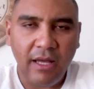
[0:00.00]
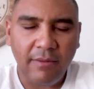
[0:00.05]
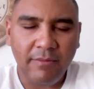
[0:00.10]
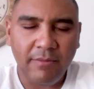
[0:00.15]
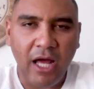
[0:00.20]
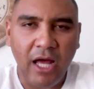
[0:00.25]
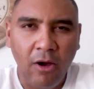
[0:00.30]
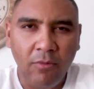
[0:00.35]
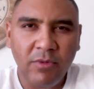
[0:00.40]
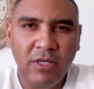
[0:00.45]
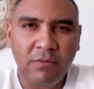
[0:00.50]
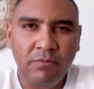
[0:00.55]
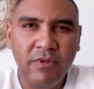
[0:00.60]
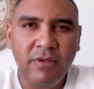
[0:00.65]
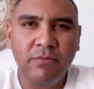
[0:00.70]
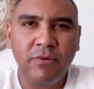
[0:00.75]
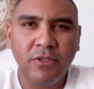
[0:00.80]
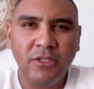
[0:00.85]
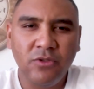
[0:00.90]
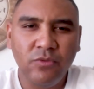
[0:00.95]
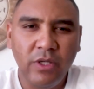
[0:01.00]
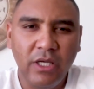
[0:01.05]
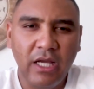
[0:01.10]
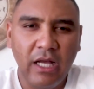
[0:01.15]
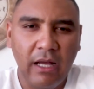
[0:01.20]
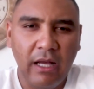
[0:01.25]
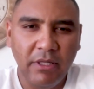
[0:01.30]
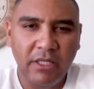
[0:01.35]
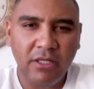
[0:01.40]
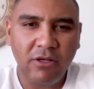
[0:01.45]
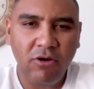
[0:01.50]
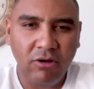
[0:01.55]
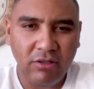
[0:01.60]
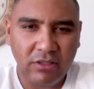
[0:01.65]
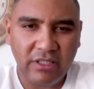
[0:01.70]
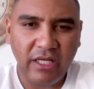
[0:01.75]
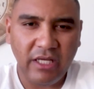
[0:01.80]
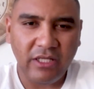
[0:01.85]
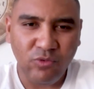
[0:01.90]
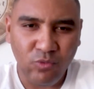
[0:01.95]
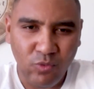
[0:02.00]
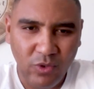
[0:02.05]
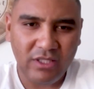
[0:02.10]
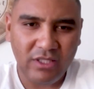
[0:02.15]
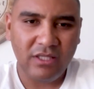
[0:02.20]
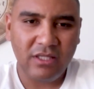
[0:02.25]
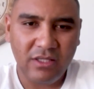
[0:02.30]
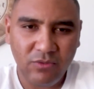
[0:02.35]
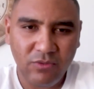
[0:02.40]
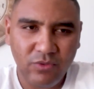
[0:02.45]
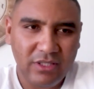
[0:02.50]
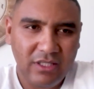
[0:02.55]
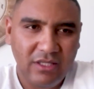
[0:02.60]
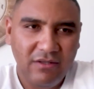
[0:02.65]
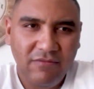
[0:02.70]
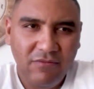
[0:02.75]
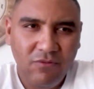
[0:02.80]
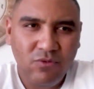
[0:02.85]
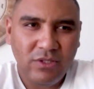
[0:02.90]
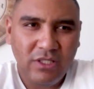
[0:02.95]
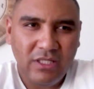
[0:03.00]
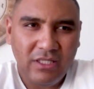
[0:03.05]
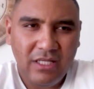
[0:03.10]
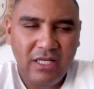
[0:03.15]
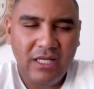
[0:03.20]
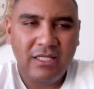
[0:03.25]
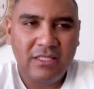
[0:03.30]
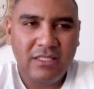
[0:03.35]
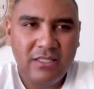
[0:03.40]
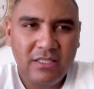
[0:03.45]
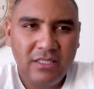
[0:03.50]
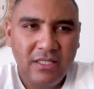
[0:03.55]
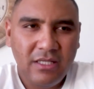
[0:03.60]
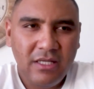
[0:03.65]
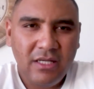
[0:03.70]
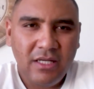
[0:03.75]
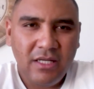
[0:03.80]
I mean, how many people do we come in contact with within 14 days?